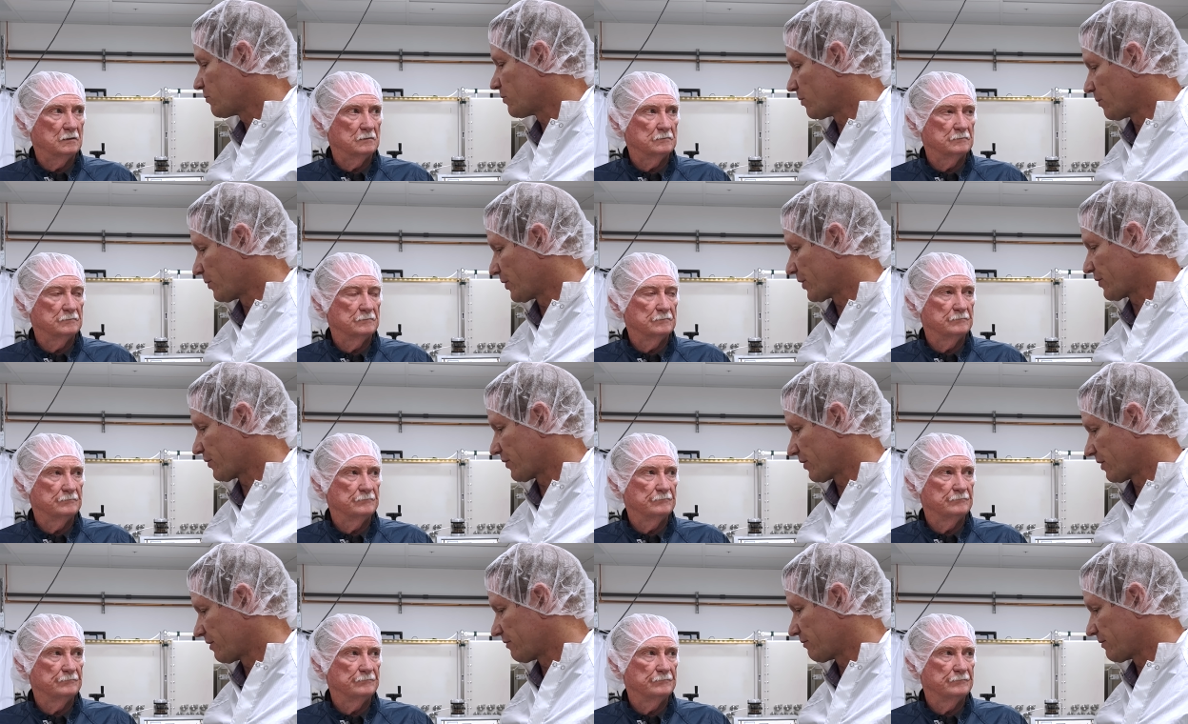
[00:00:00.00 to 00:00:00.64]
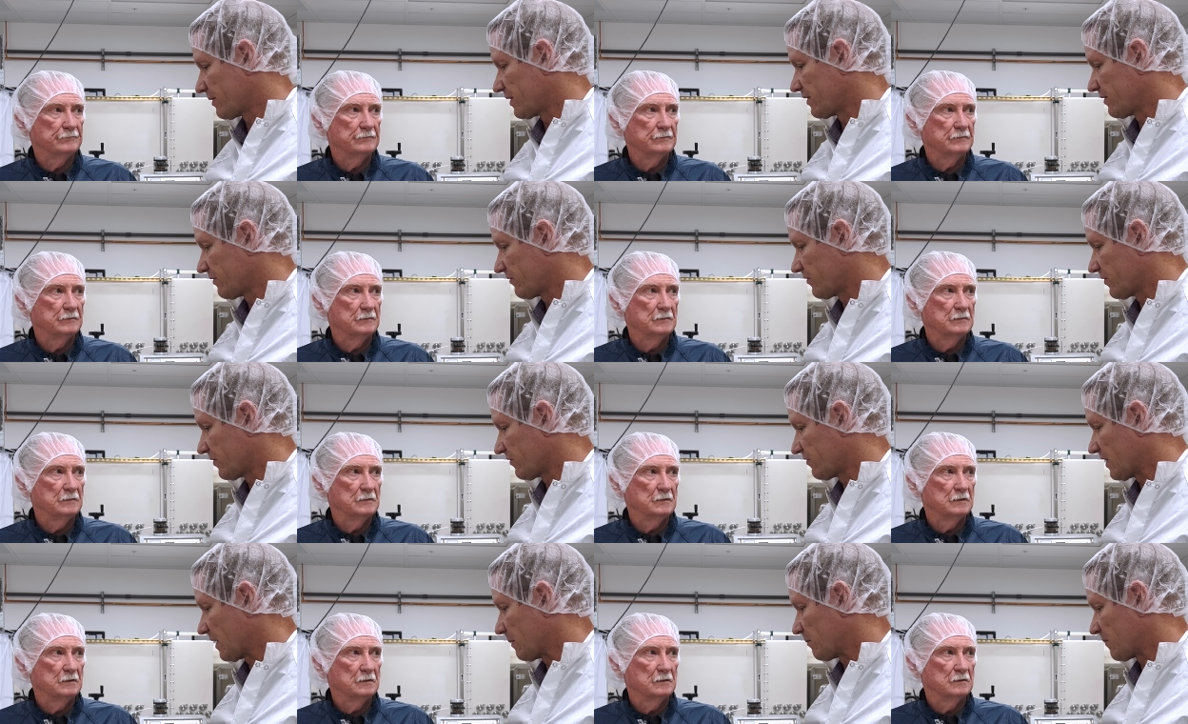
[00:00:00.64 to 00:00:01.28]
Speaker 1: we're working on it. Right?
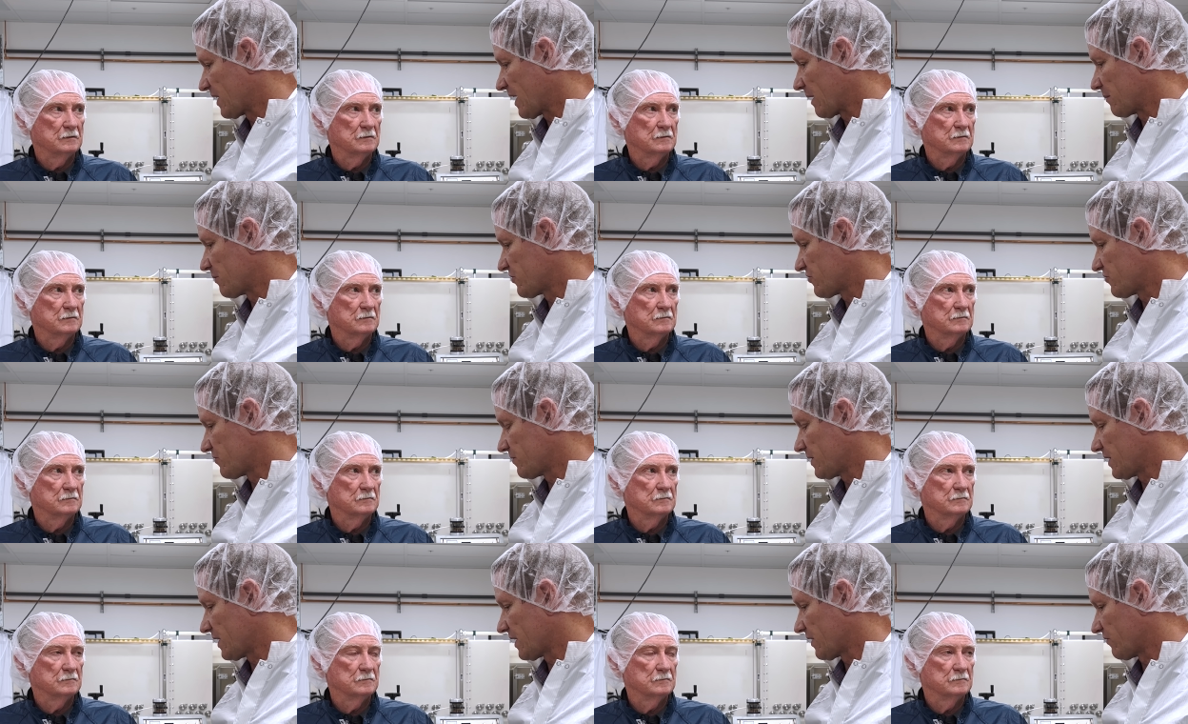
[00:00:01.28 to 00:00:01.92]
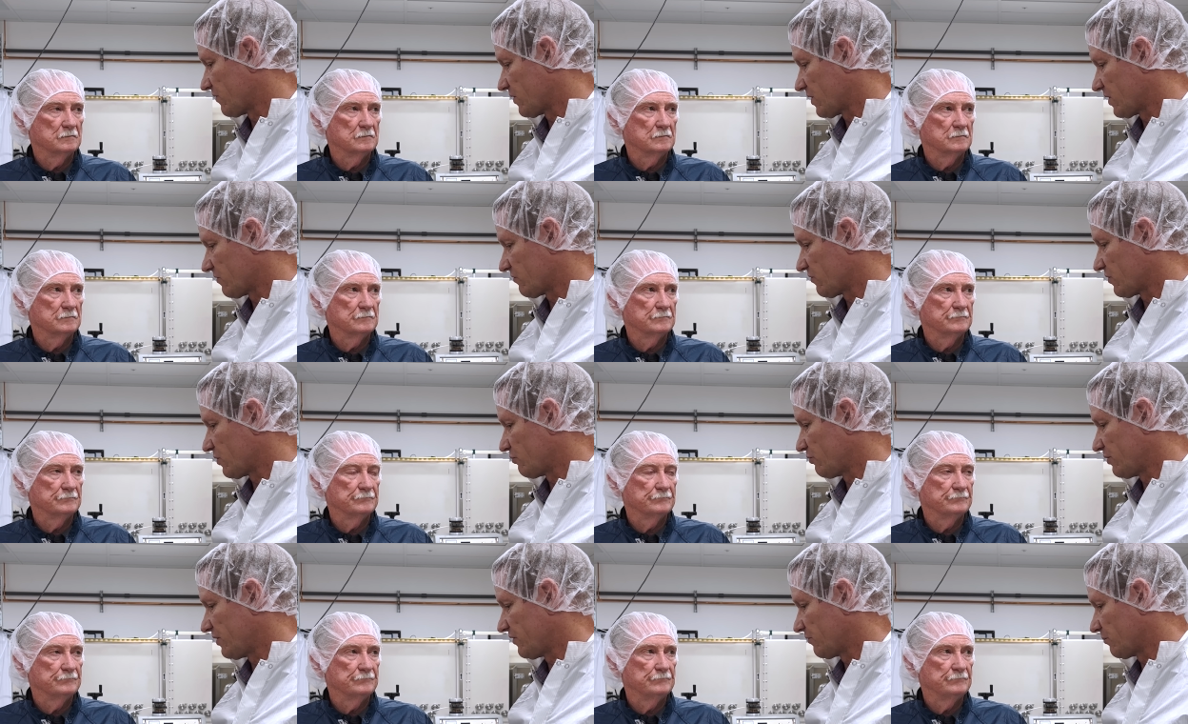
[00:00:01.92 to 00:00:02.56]
It's the same chemistry, and
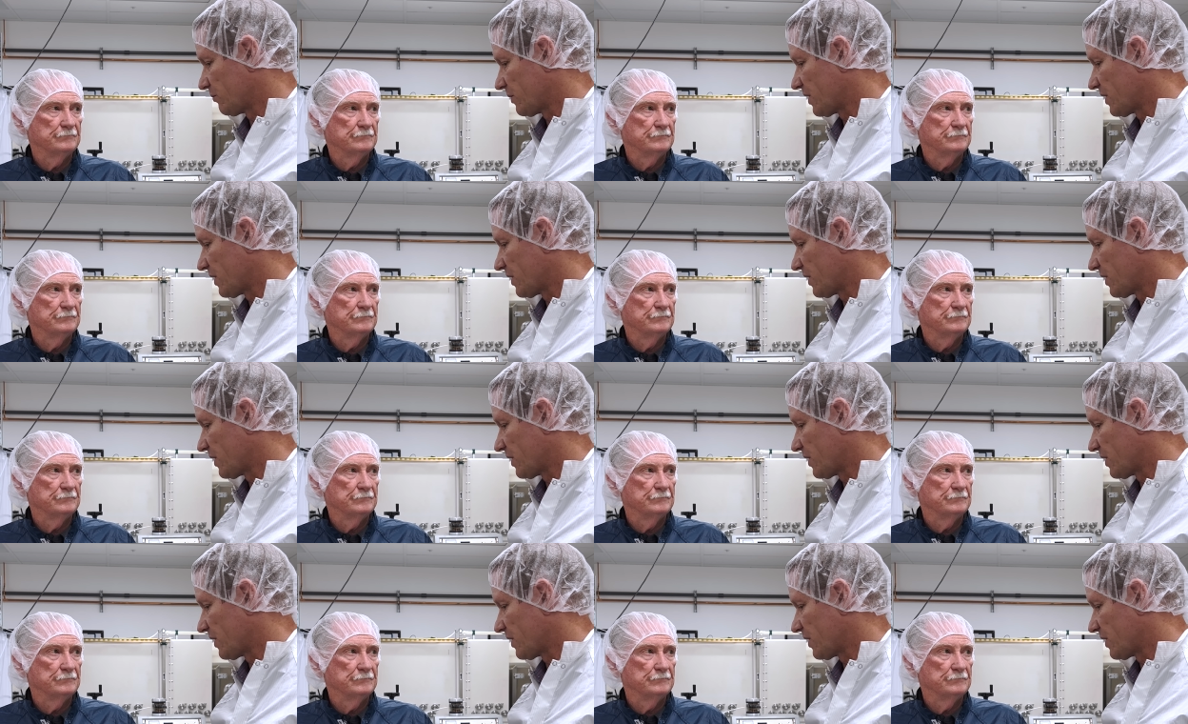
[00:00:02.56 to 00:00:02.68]
there's no reason